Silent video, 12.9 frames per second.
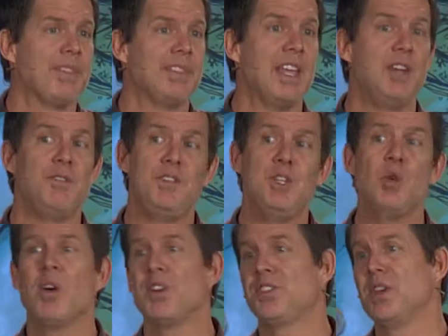That if
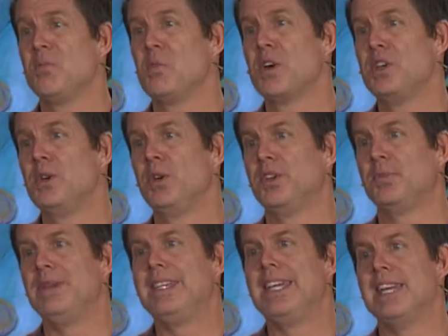you are someone who has
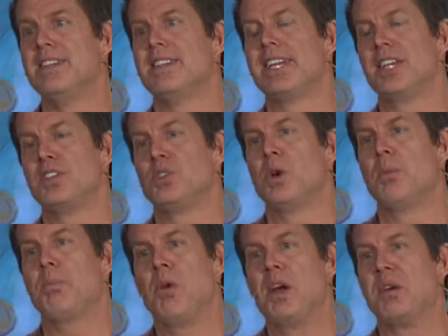begun to get to a
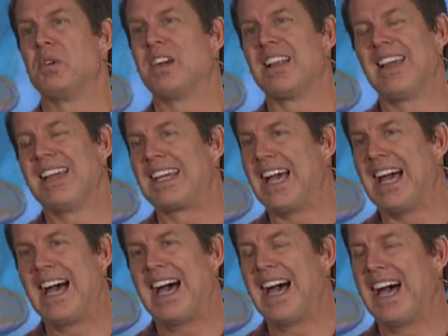point where you're like,
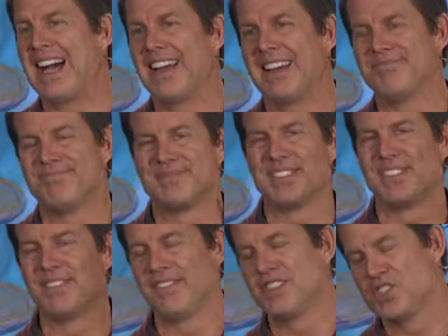ah,
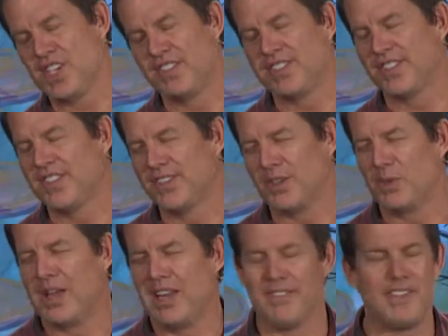Jesus isn't
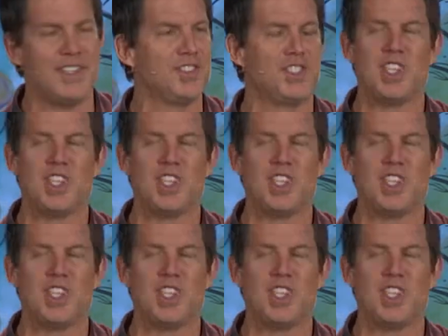relevant.